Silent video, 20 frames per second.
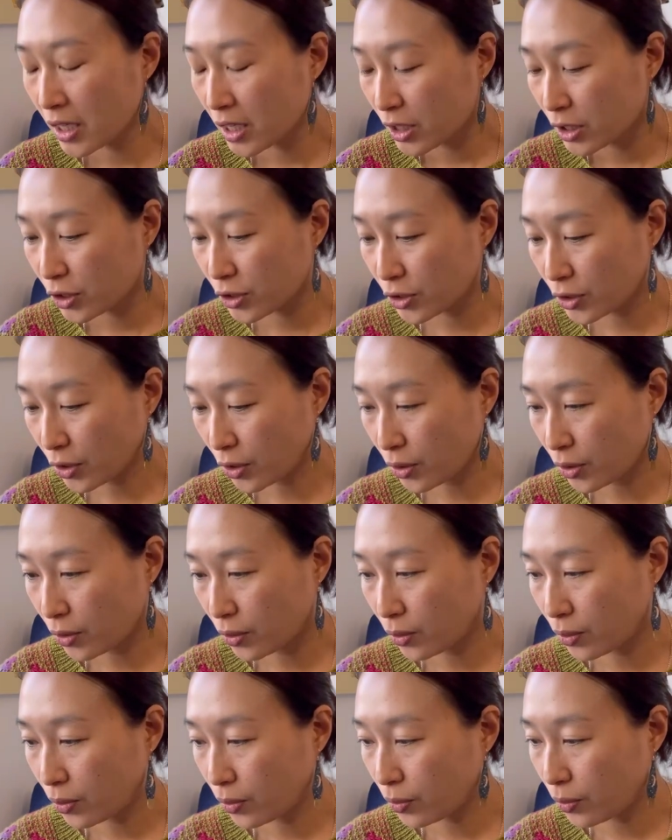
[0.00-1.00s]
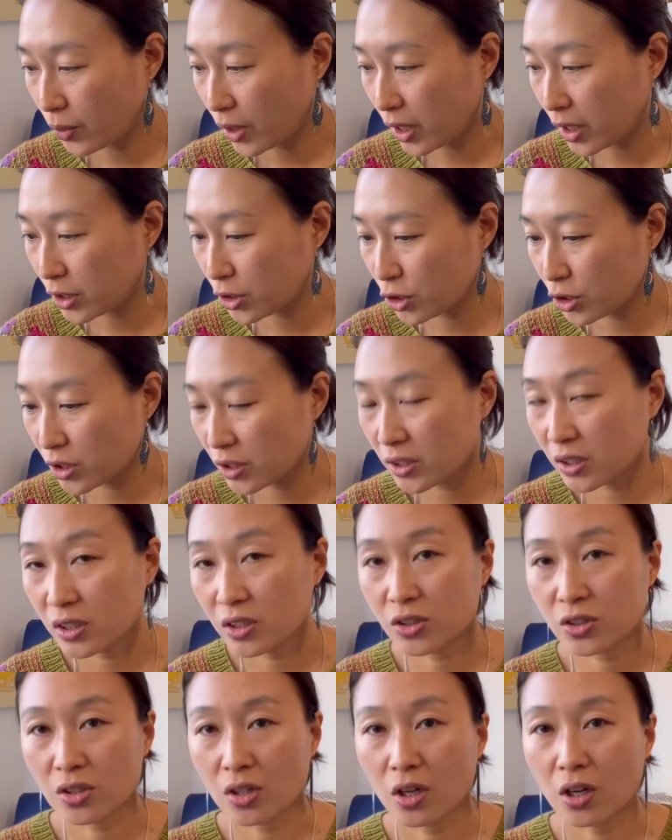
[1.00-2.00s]
So when she
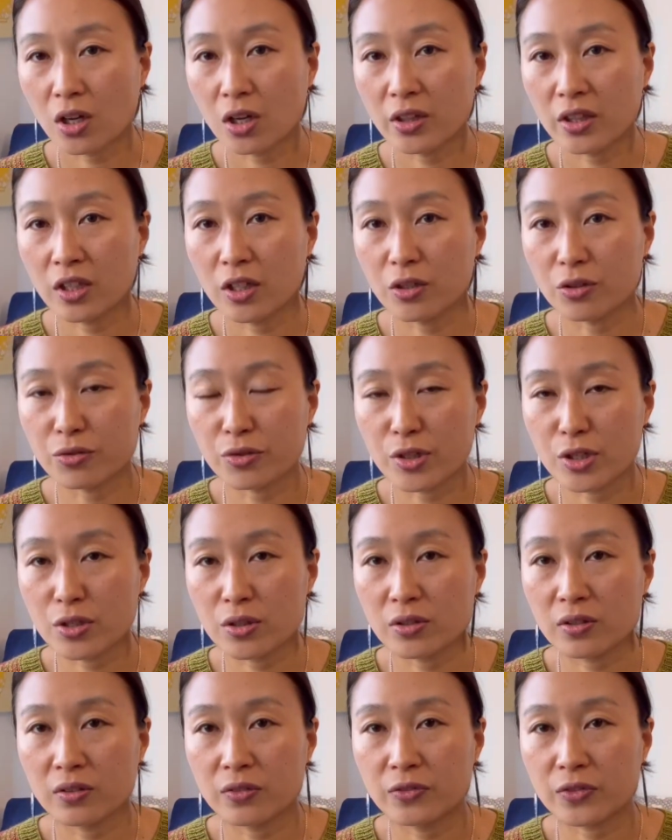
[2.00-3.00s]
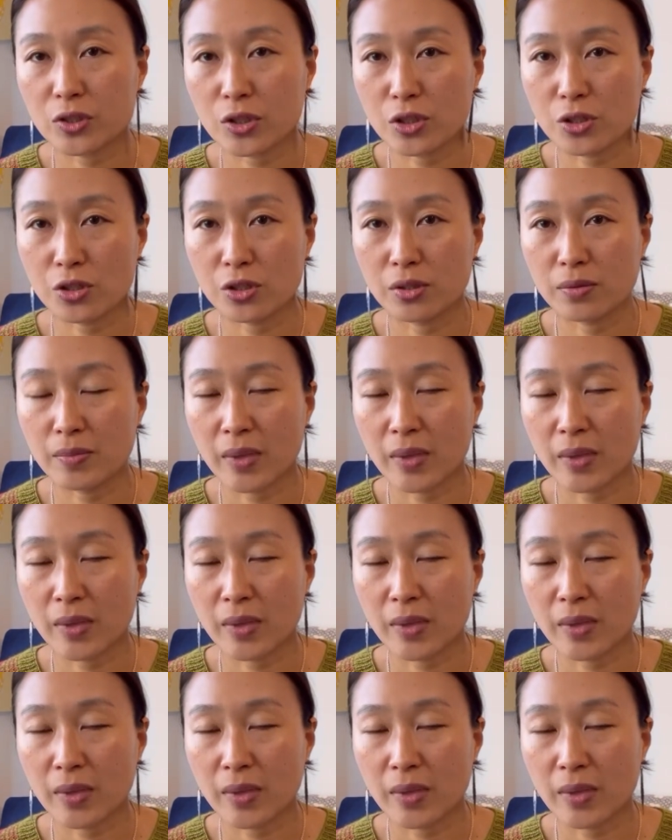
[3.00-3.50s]
saw the original version,